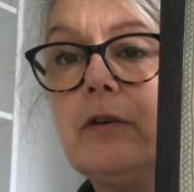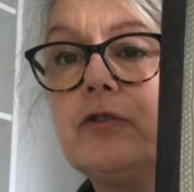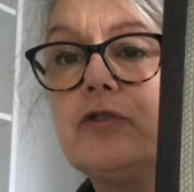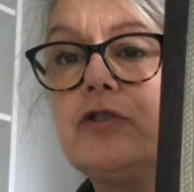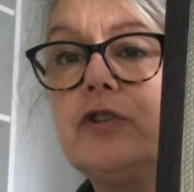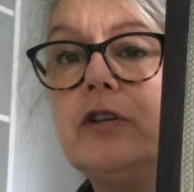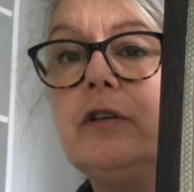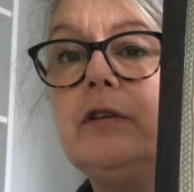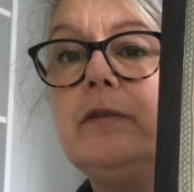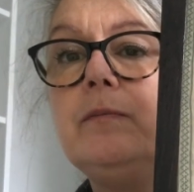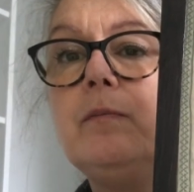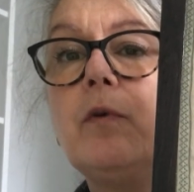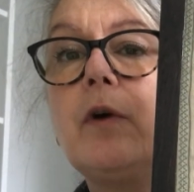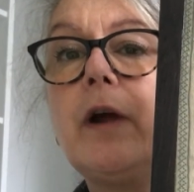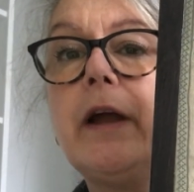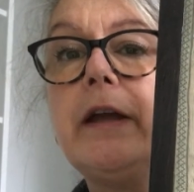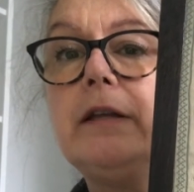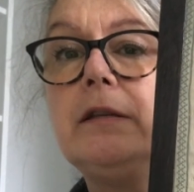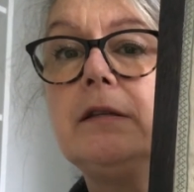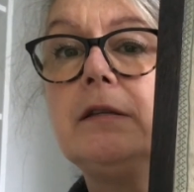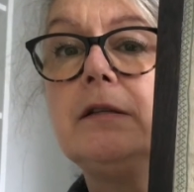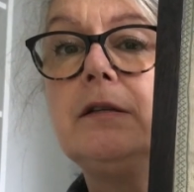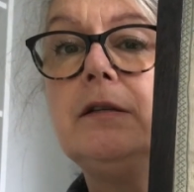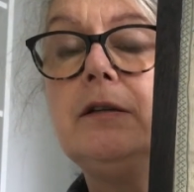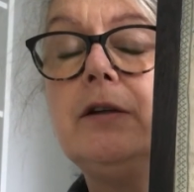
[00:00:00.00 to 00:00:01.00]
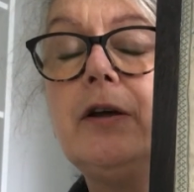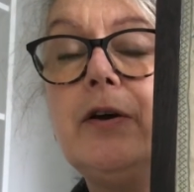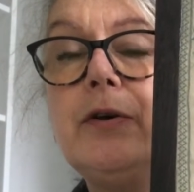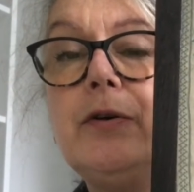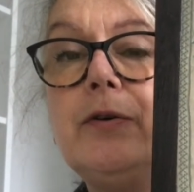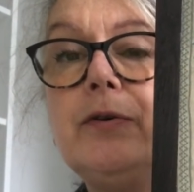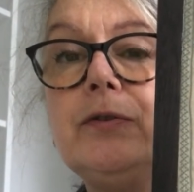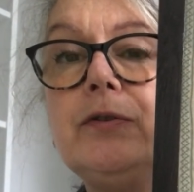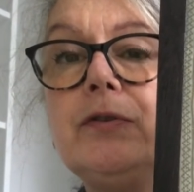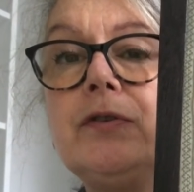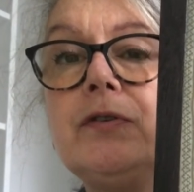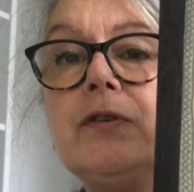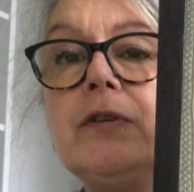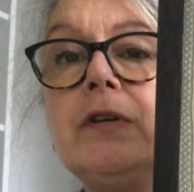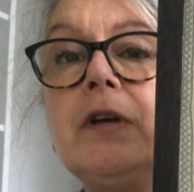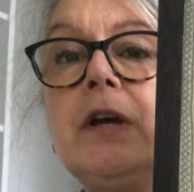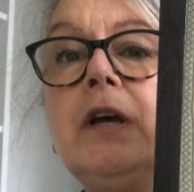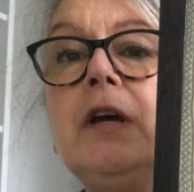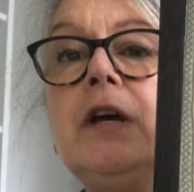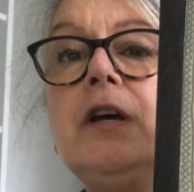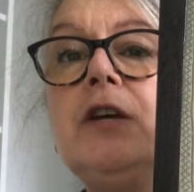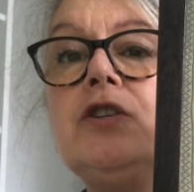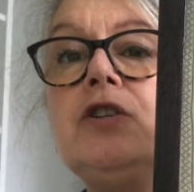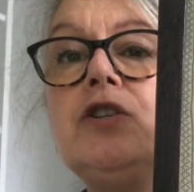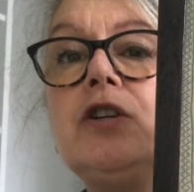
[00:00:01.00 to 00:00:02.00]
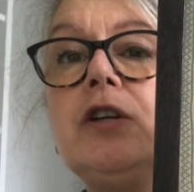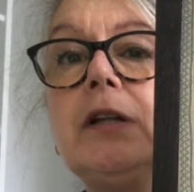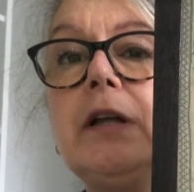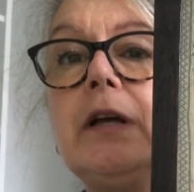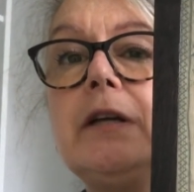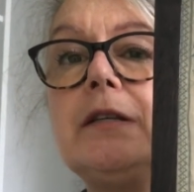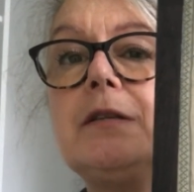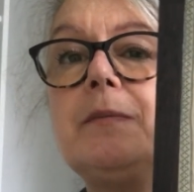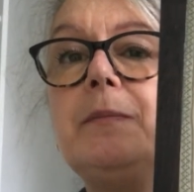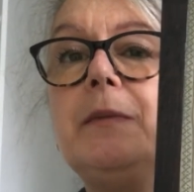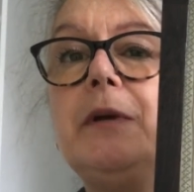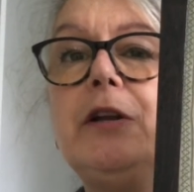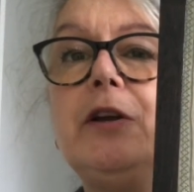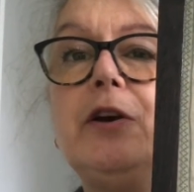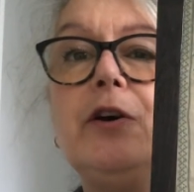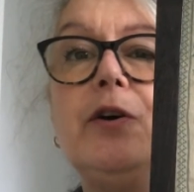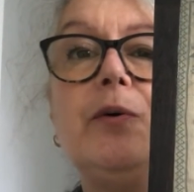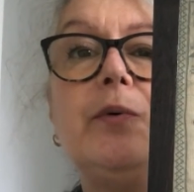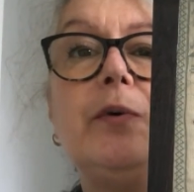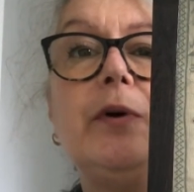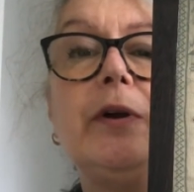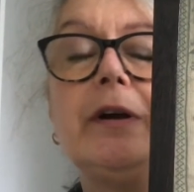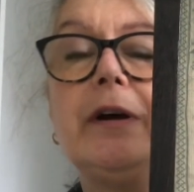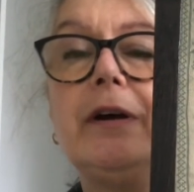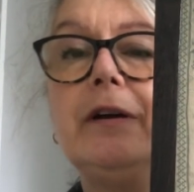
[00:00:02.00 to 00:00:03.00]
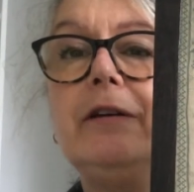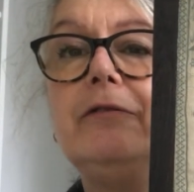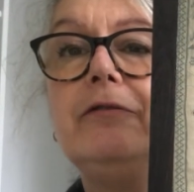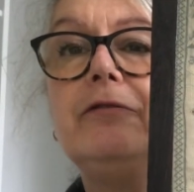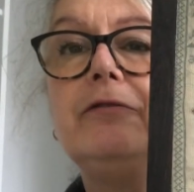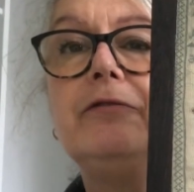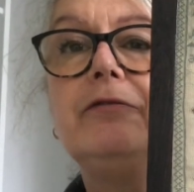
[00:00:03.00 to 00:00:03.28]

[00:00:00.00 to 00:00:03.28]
She writes notes, she lets me know when I've